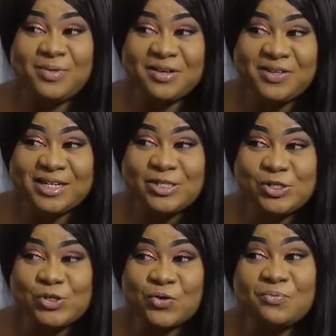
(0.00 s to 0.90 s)
I am definitely
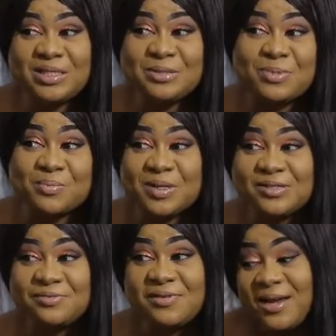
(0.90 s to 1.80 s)
sure of meeting my
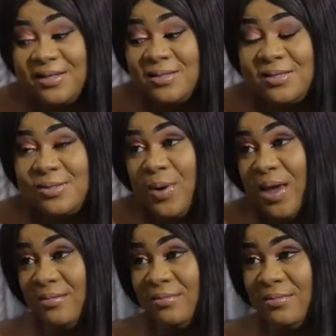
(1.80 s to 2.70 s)
Mr. Right this
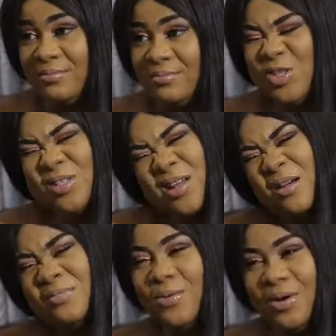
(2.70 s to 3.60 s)
way. Just
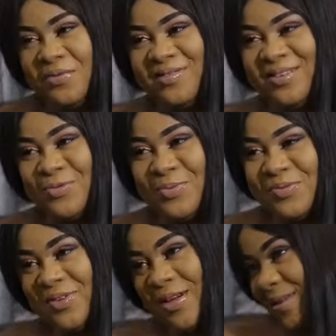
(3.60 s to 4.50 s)
calm down, everything will
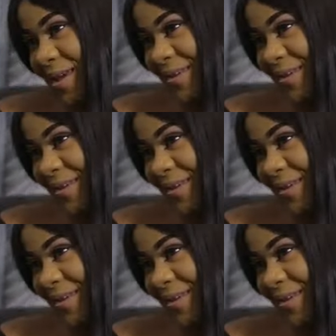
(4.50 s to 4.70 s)
be fine,